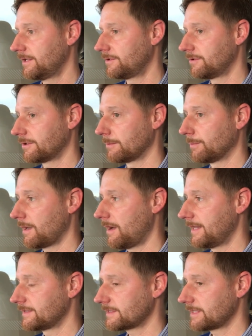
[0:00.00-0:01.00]
your
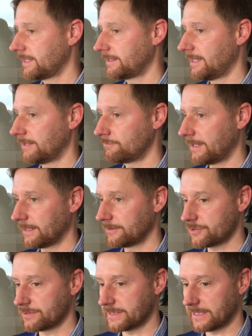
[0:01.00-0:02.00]
compliance and
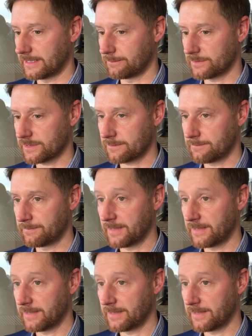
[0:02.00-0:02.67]
regulatory teams.